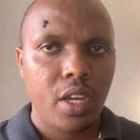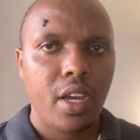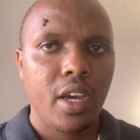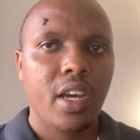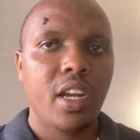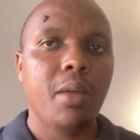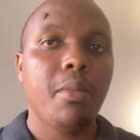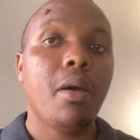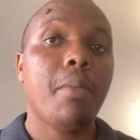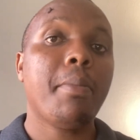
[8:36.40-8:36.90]

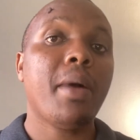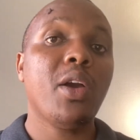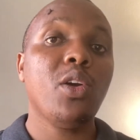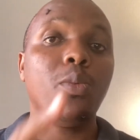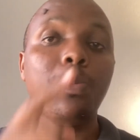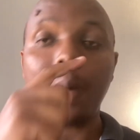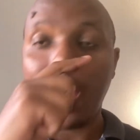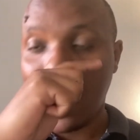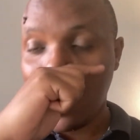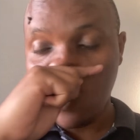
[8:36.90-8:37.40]
Remember, you
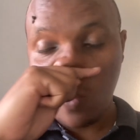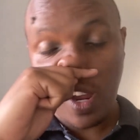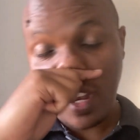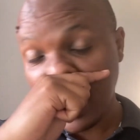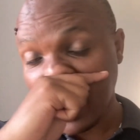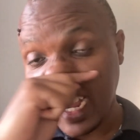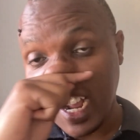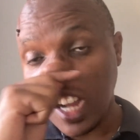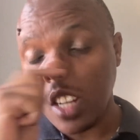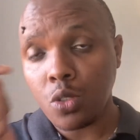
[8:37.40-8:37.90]
buy one
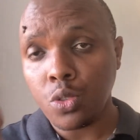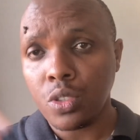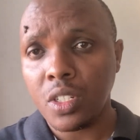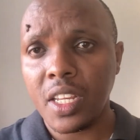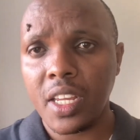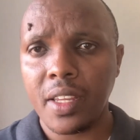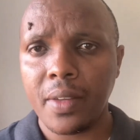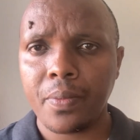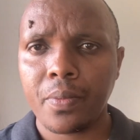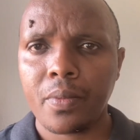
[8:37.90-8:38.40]
car
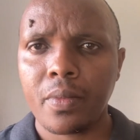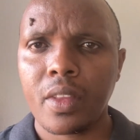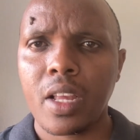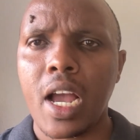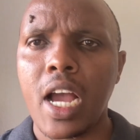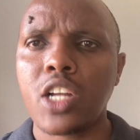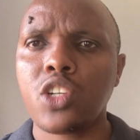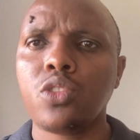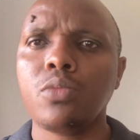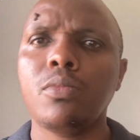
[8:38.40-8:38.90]
today
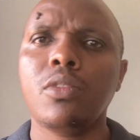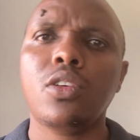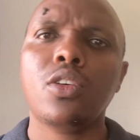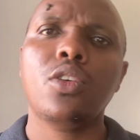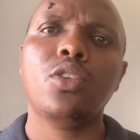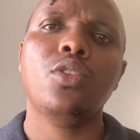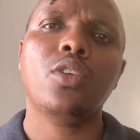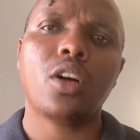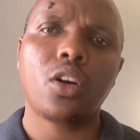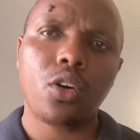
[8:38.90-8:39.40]
and tomorrow
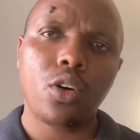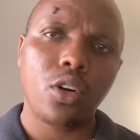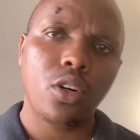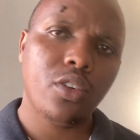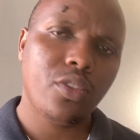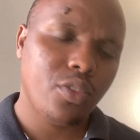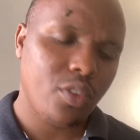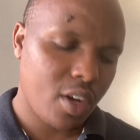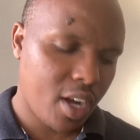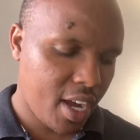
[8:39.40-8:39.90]
you are called
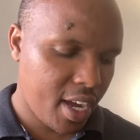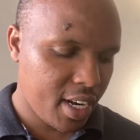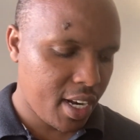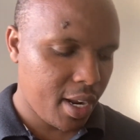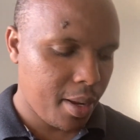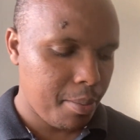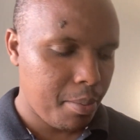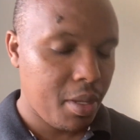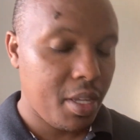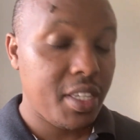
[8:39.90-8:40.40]
for
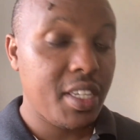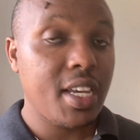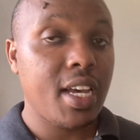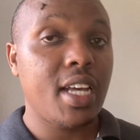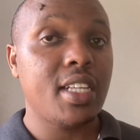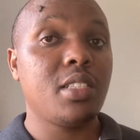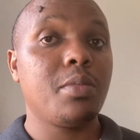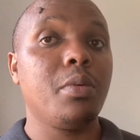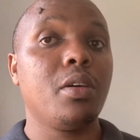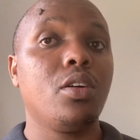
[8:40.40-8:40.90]
harambe
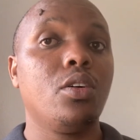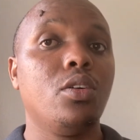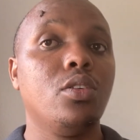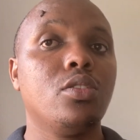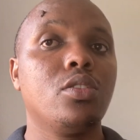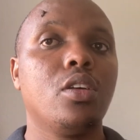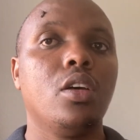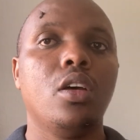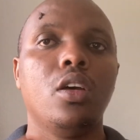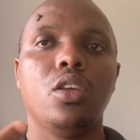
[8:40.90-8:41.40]
just
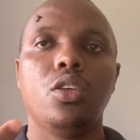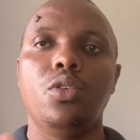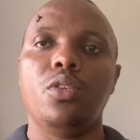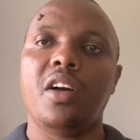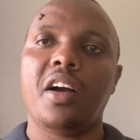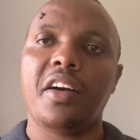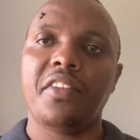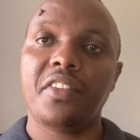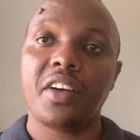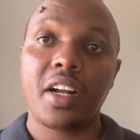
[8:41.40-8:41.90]
because you
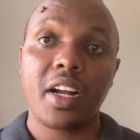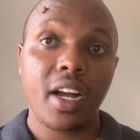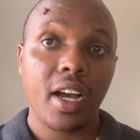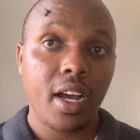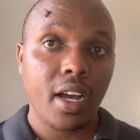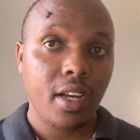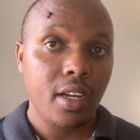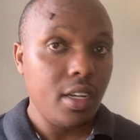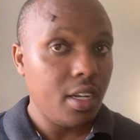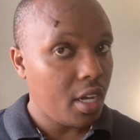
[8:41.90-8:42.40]
have a
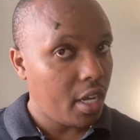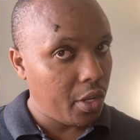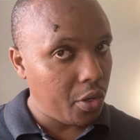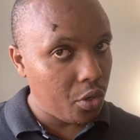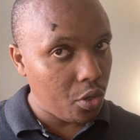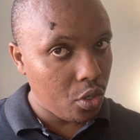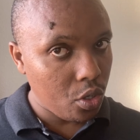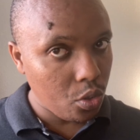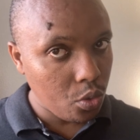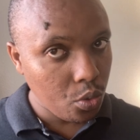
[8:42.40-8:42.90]
car and
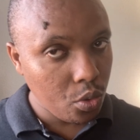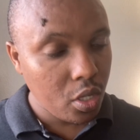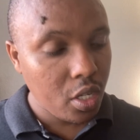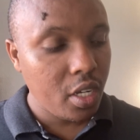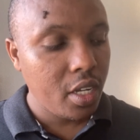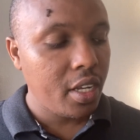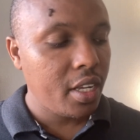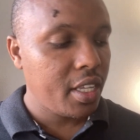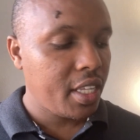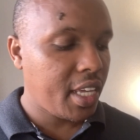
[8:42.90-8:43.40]
you look
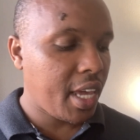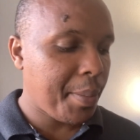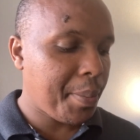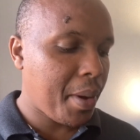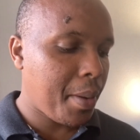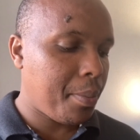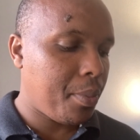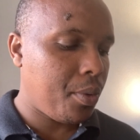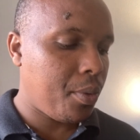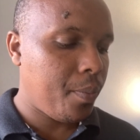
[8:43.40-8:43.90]

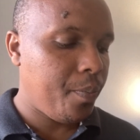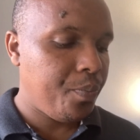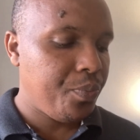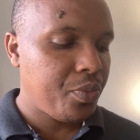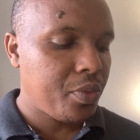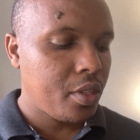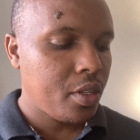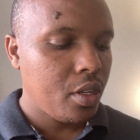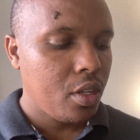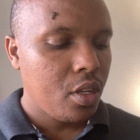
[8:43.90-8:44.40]
capable.
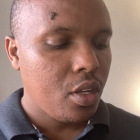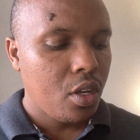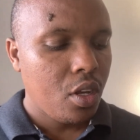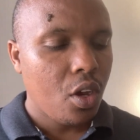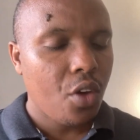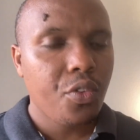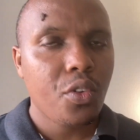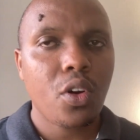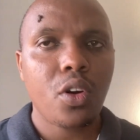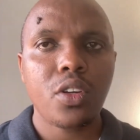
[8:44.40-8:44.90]

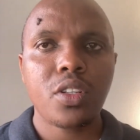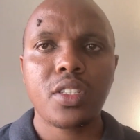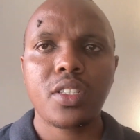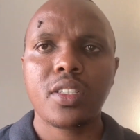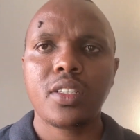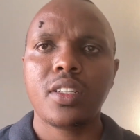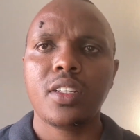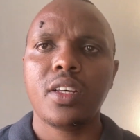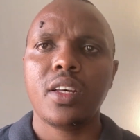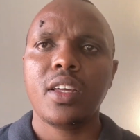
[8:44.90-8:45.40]
Of
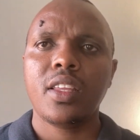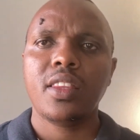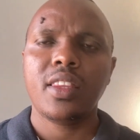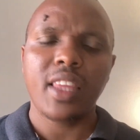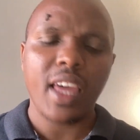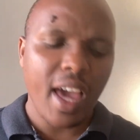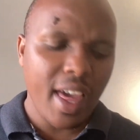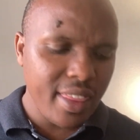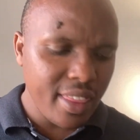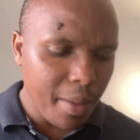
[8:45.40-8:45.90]
course,
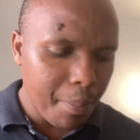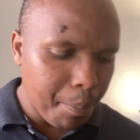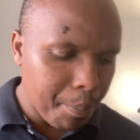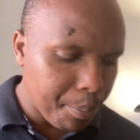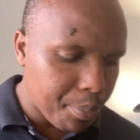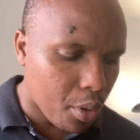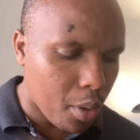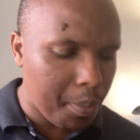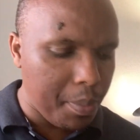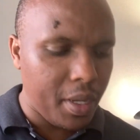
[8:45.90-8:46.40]
the other
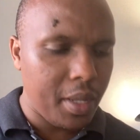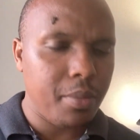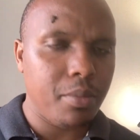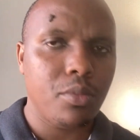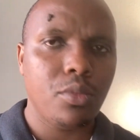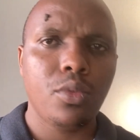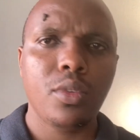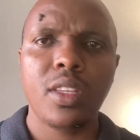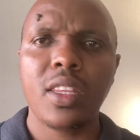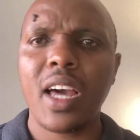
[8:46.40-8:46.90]

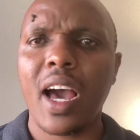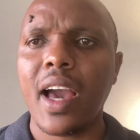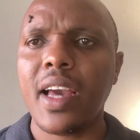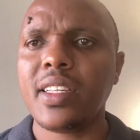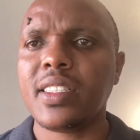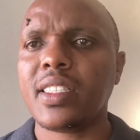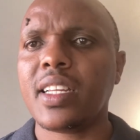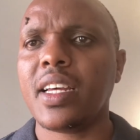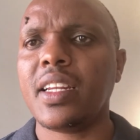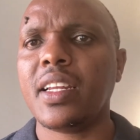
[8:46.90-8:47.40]
problem with high
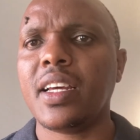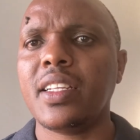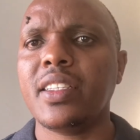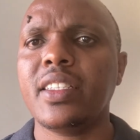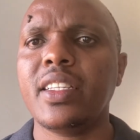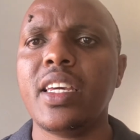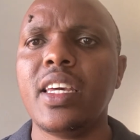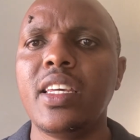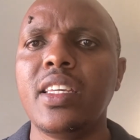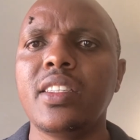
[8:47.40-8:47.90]

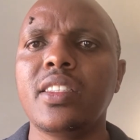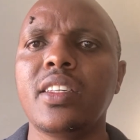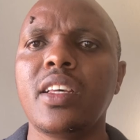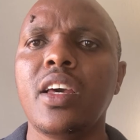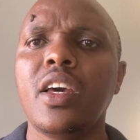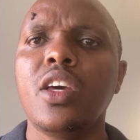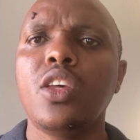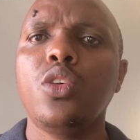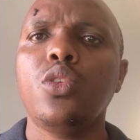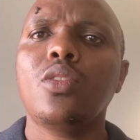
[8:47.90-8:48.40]
standards is
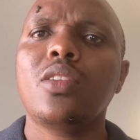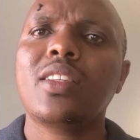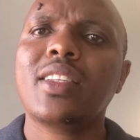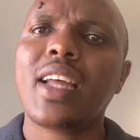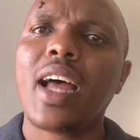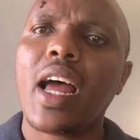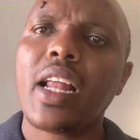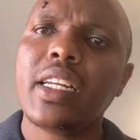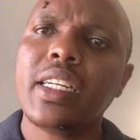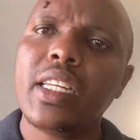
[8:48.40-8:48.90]
you
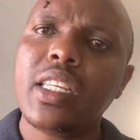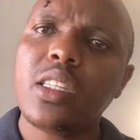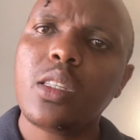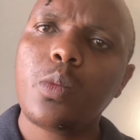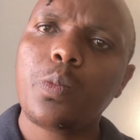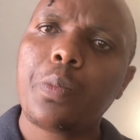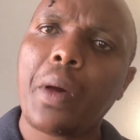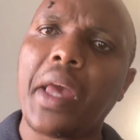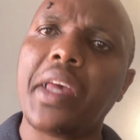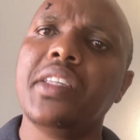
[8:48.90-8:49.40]
start
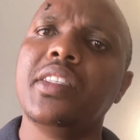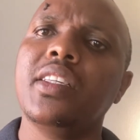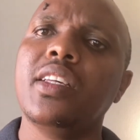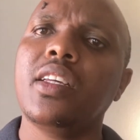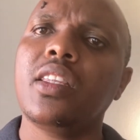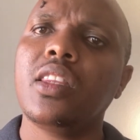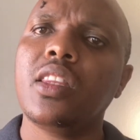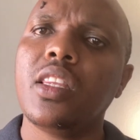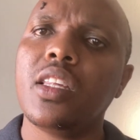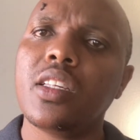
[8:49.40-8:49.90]

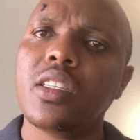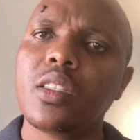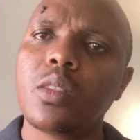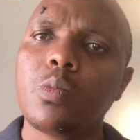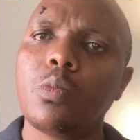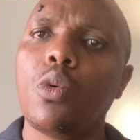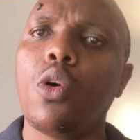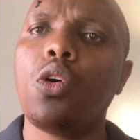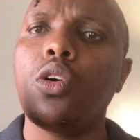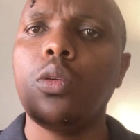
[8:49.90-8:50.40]
despising the
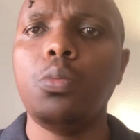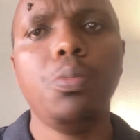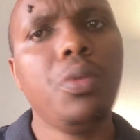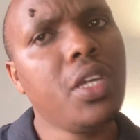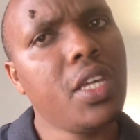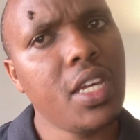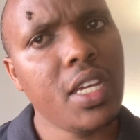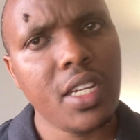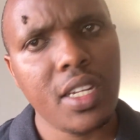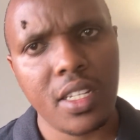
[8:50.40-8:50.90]
small
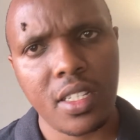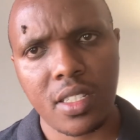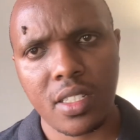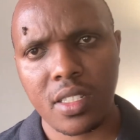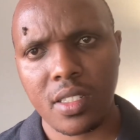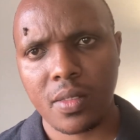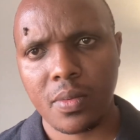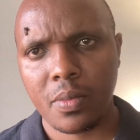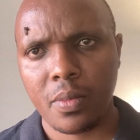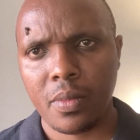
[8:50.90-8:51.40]
beginnings.